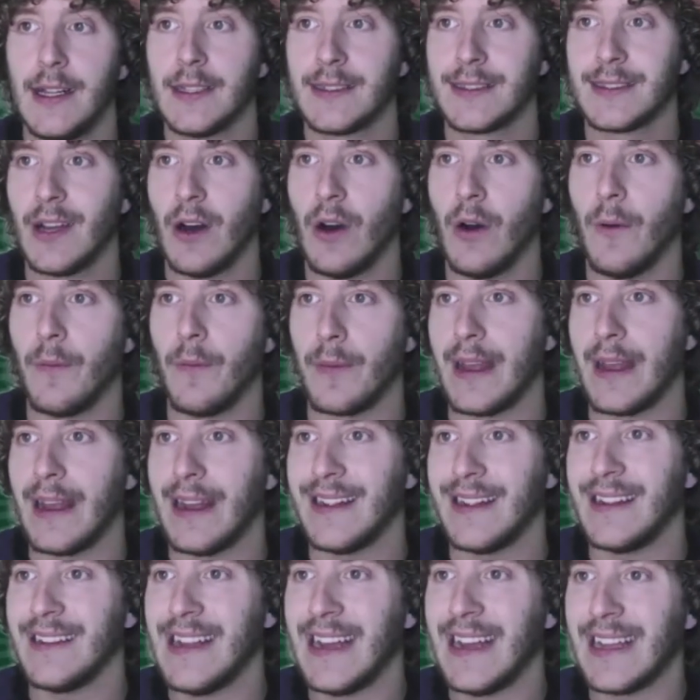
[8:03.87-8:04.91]
So
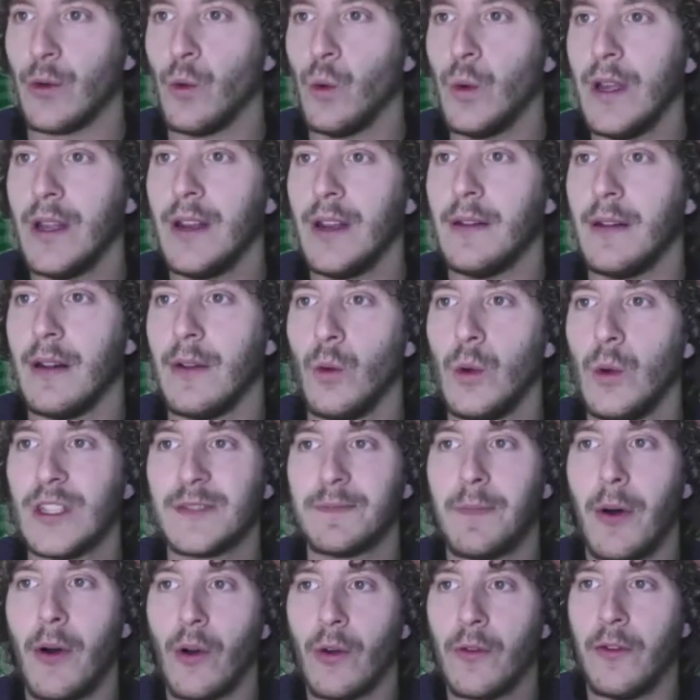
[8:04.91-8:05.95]
like we
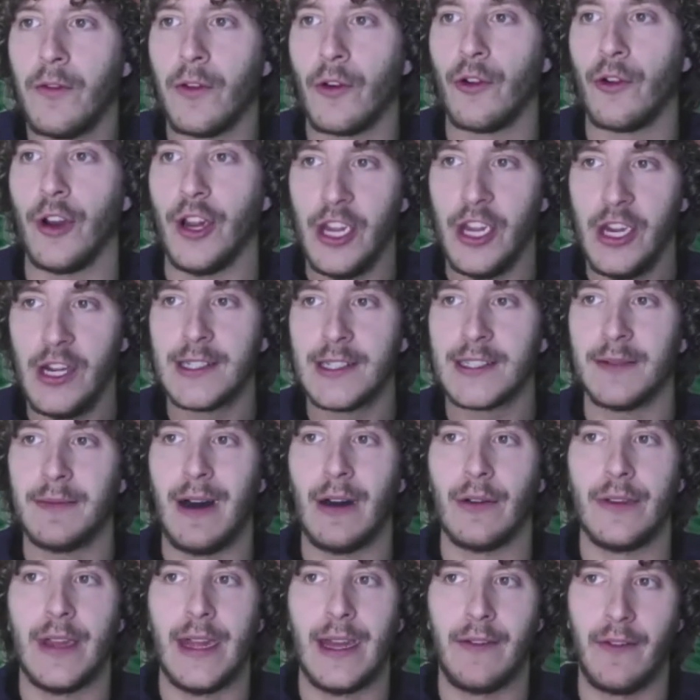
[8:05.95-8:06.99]
spoke for years
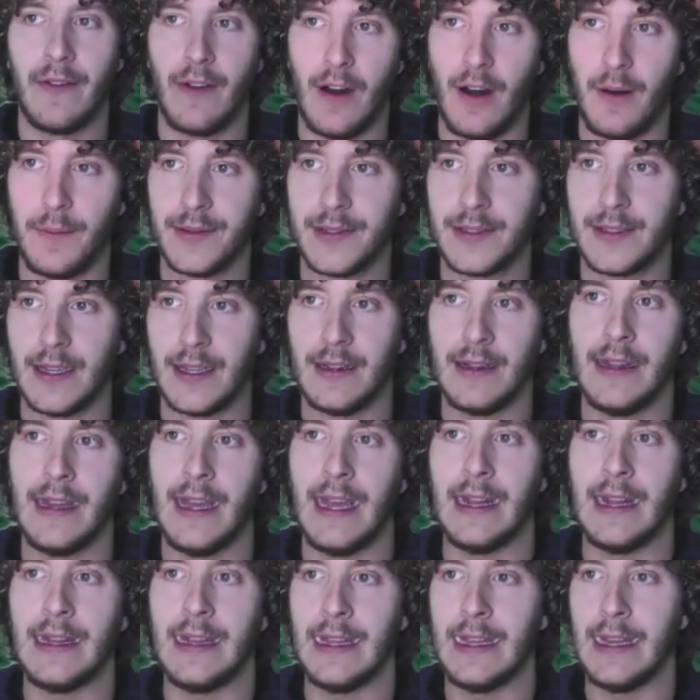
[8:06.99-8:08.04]
about DevOps and the
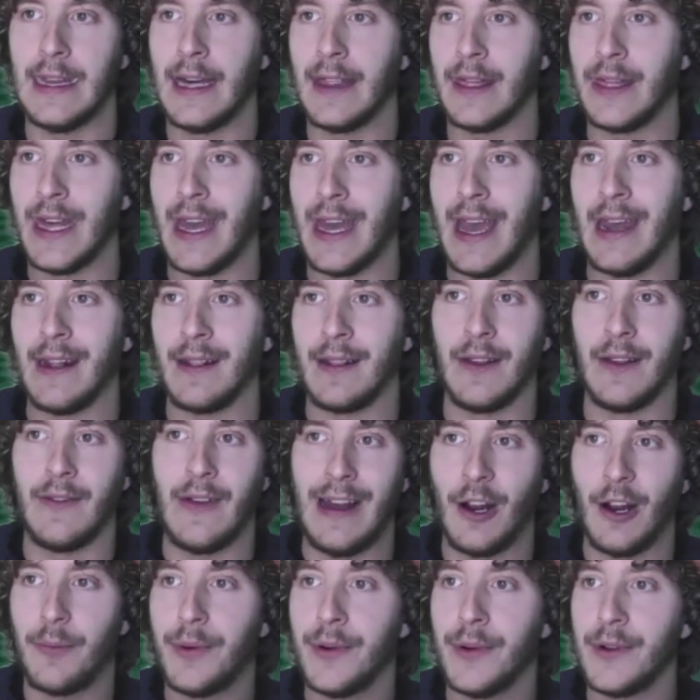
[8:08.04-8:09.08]
idea that
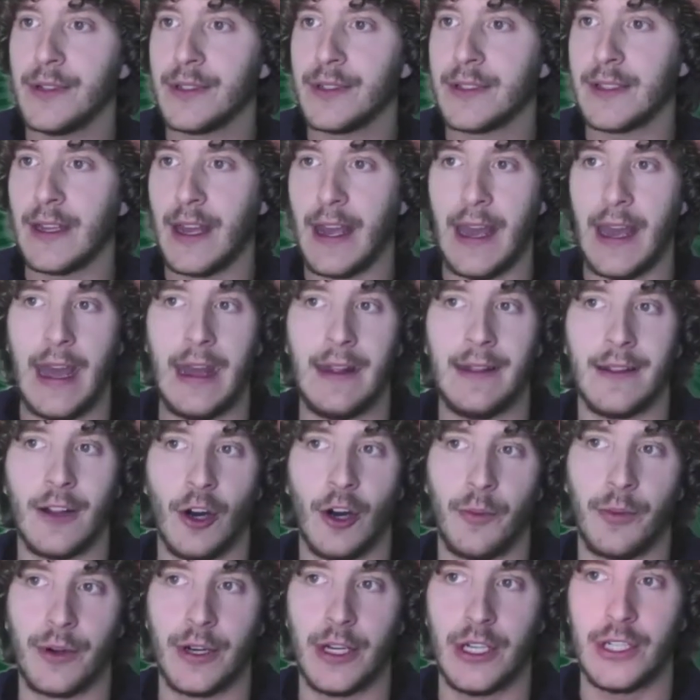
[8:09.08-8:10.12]
developers and
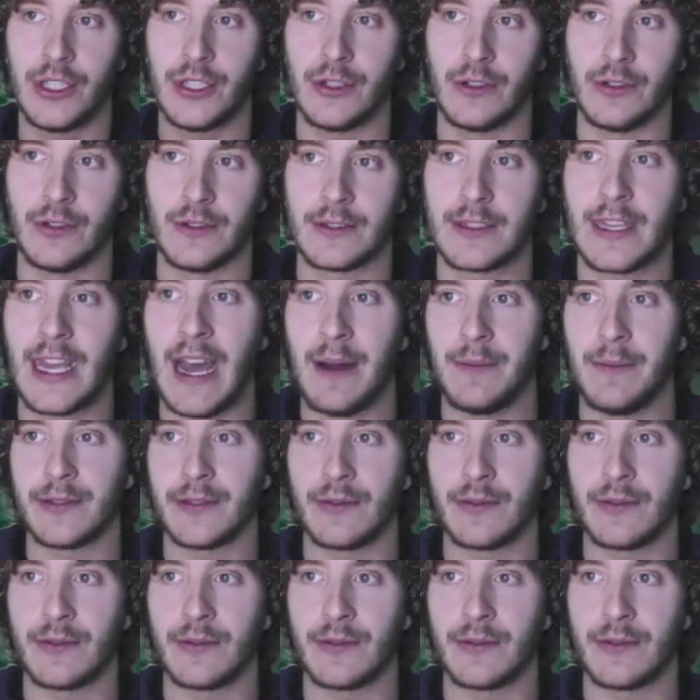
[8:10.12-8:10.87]
operations comes